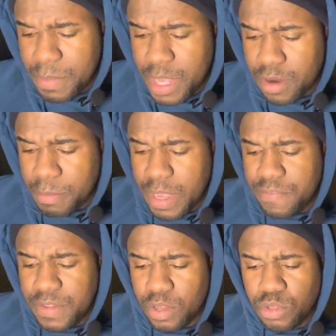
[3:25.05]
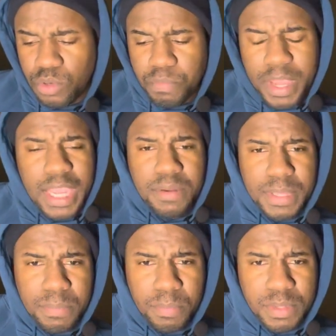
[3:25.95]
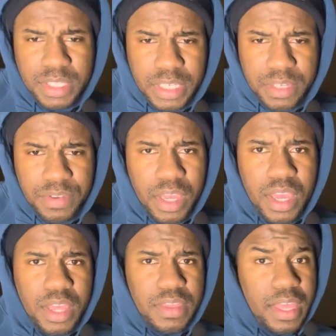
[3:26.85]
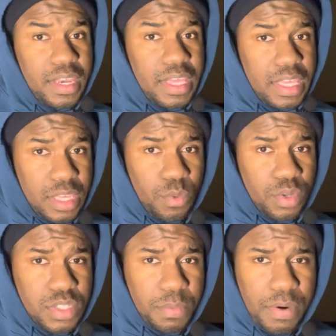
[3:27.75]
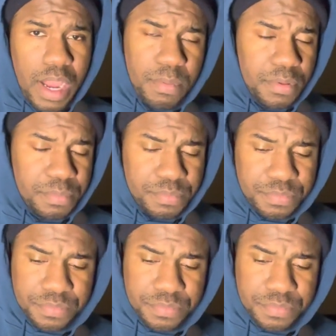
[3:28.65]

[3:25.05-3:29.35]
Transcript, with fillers: Baker Mayfield who made people believe that he was the problem.